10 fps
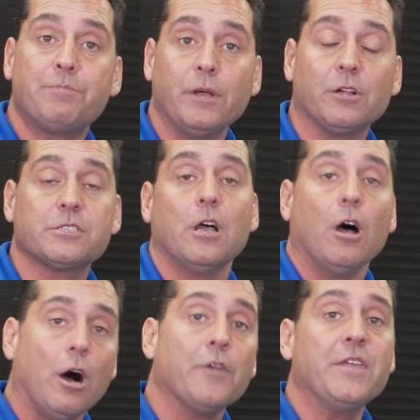built
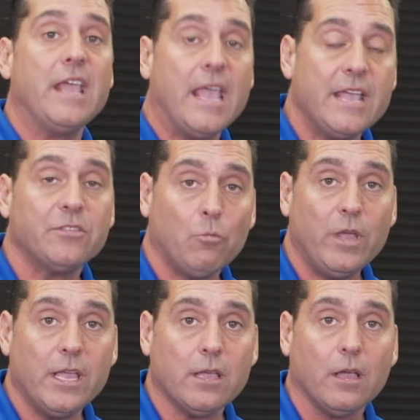on the 8th
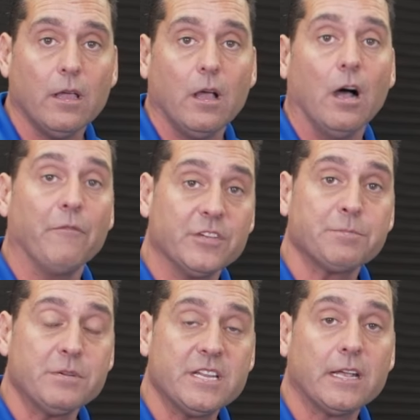week of this
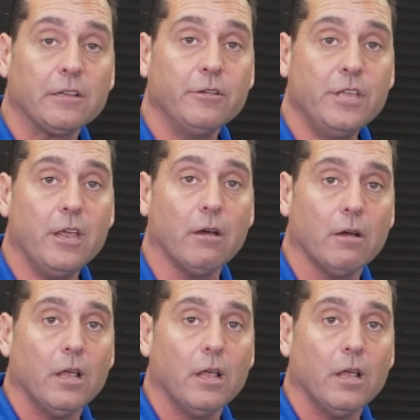particular year.